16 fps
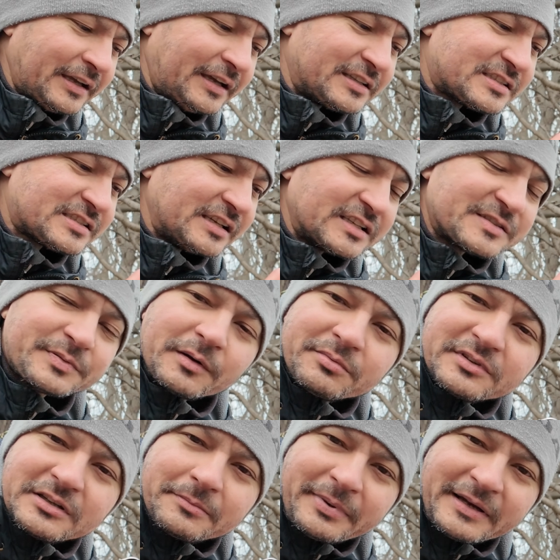It's
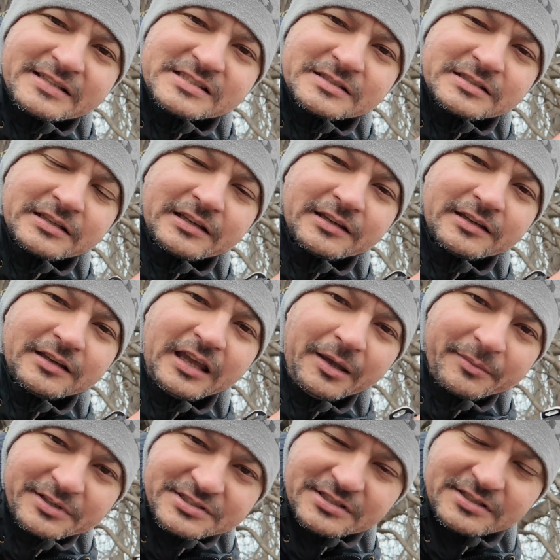probably the best
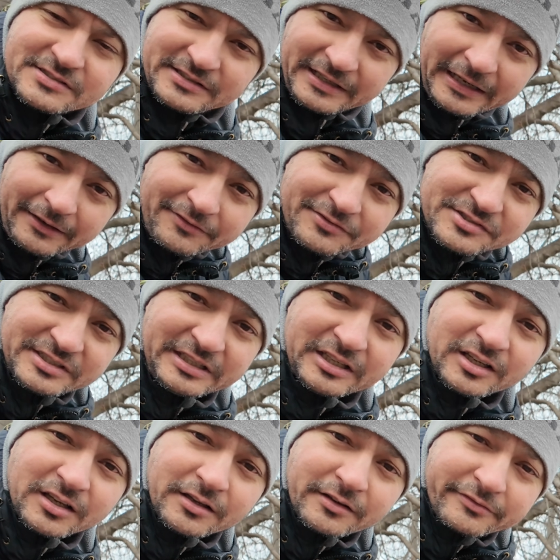images that I've
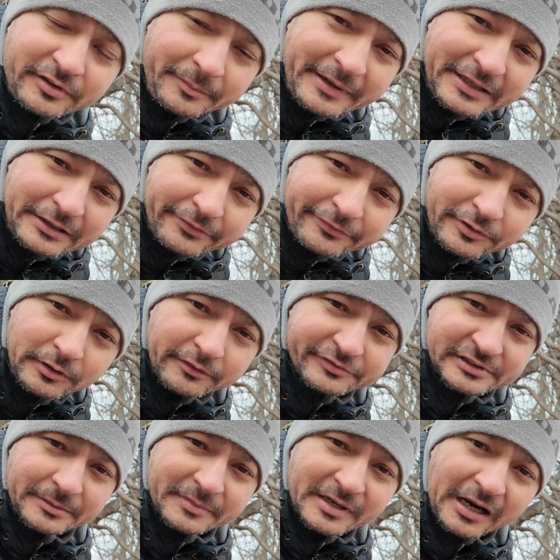seen from any full
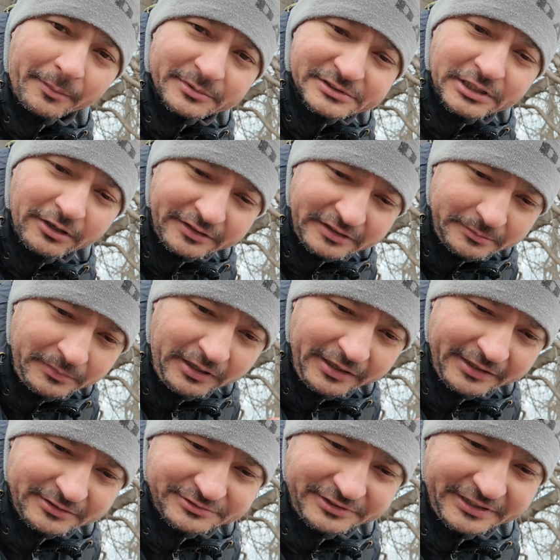frame camera on the
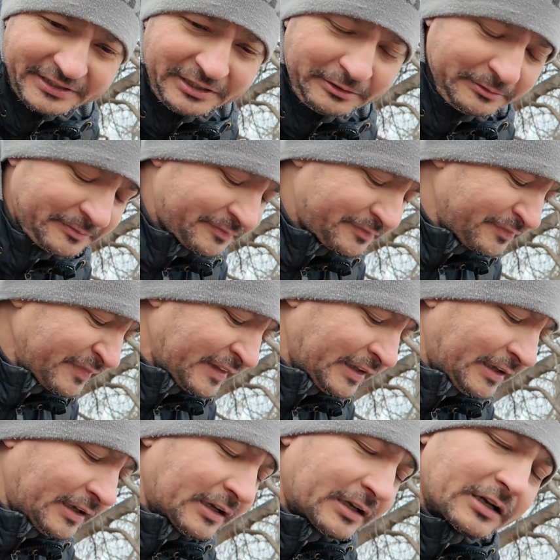market right now.
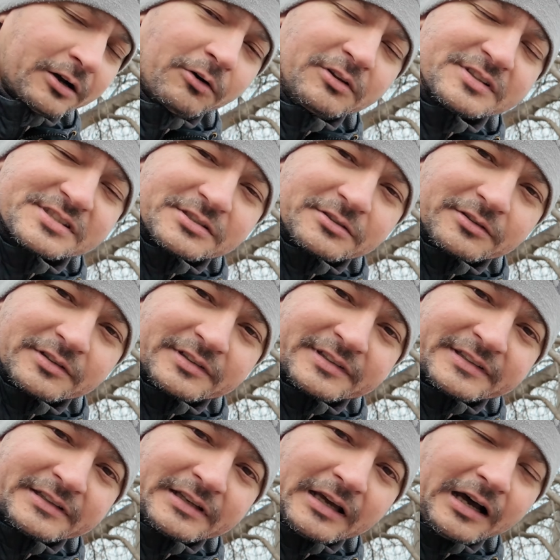Also,
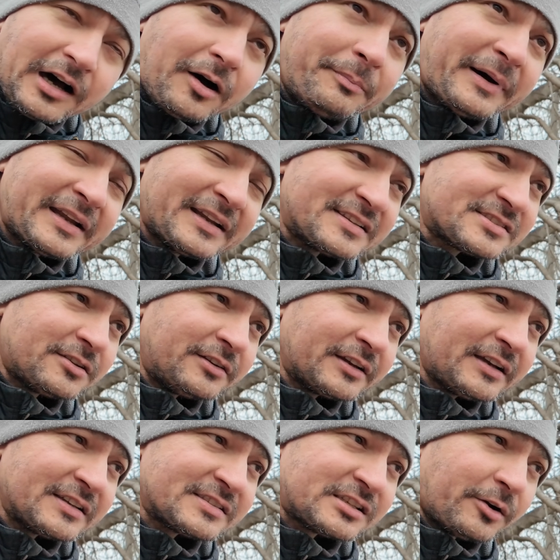
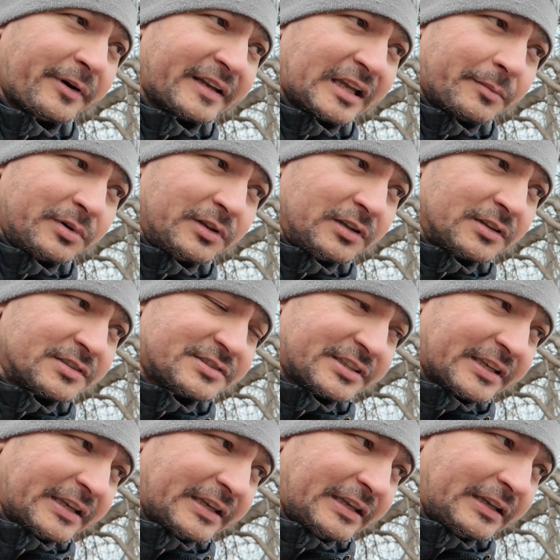Panasonic has now enabled
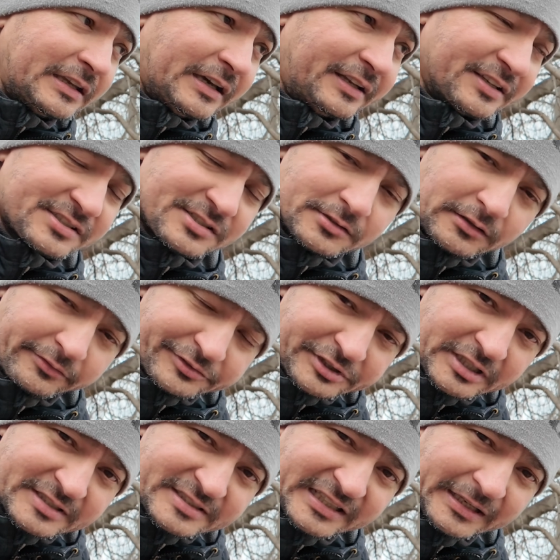the addition of
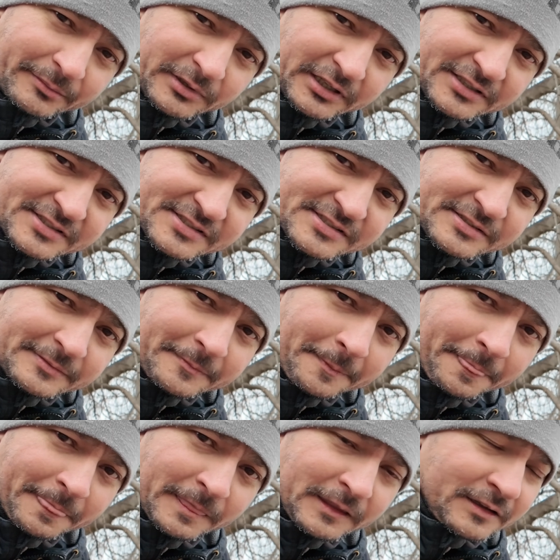real-time LUTs.
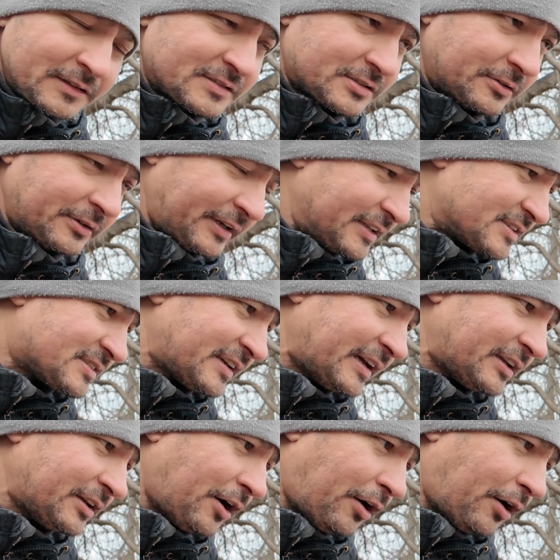So instead